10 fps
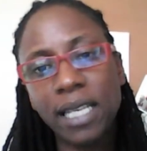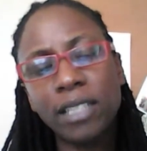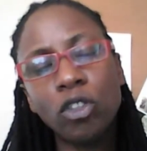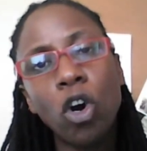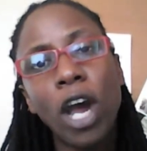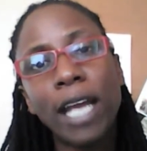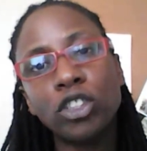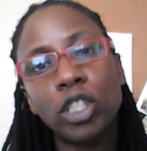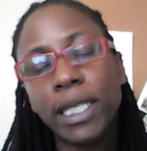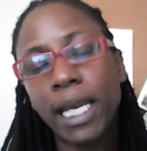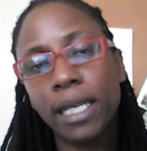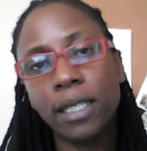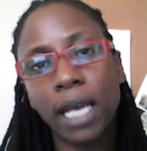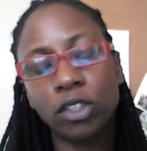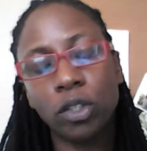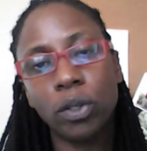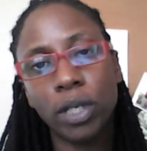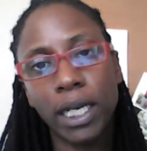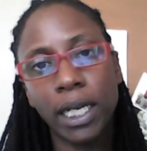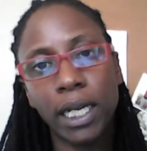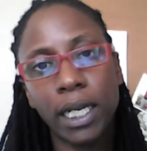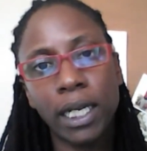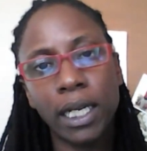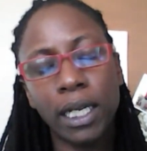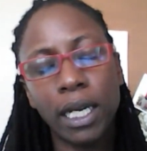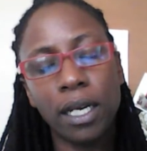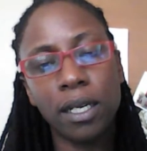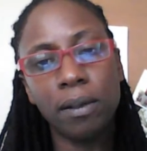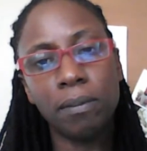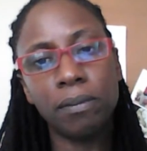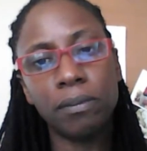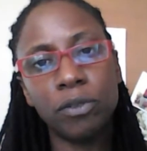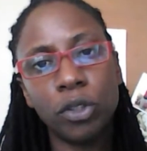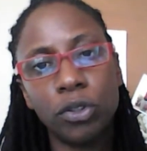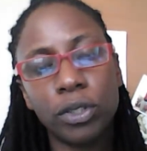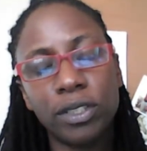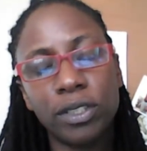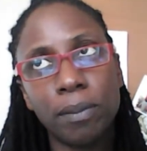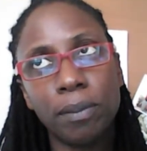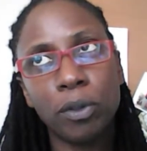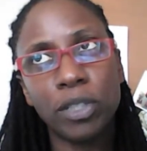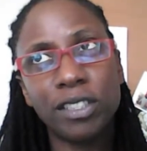and not actually getting adequate nutrients in the body.